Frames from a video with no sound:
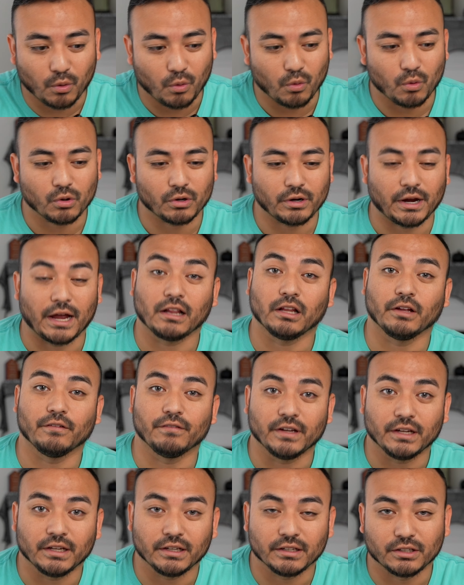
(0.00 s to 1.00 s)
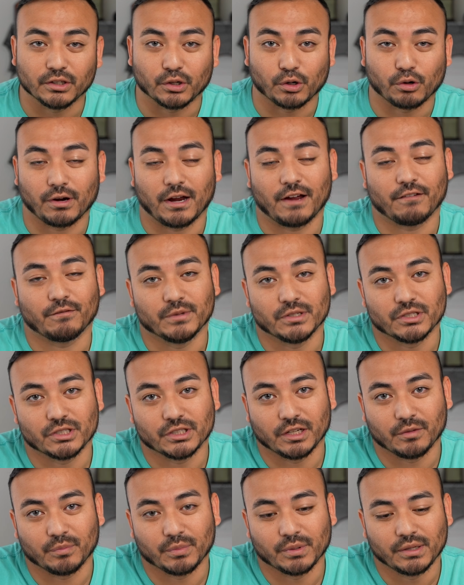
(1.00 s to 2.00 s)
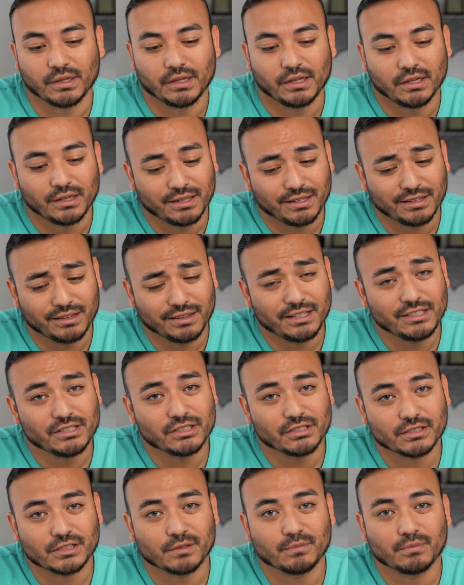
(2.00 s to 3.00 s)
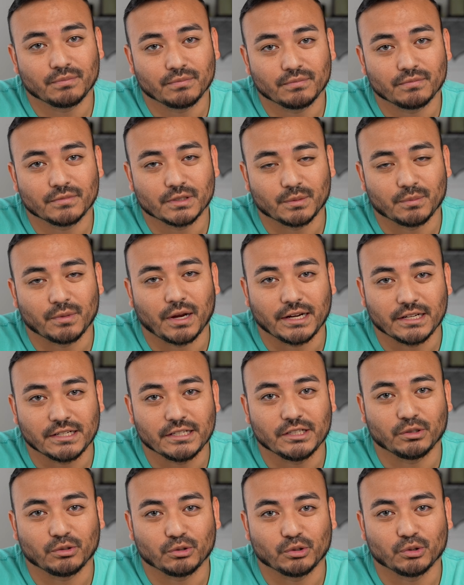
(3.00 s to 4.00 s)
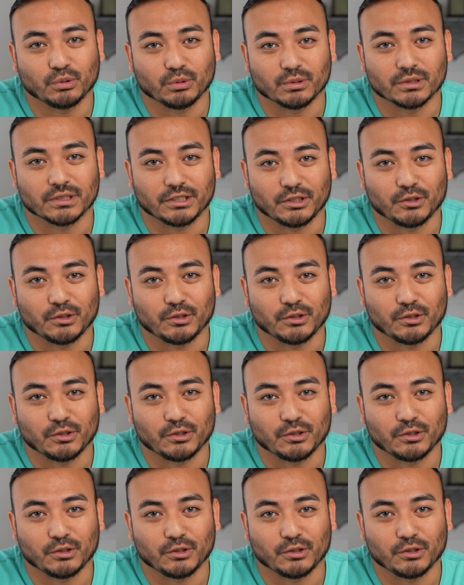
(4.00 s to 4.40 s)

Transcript: or elevate your craftsmanship, these are some ideal tools that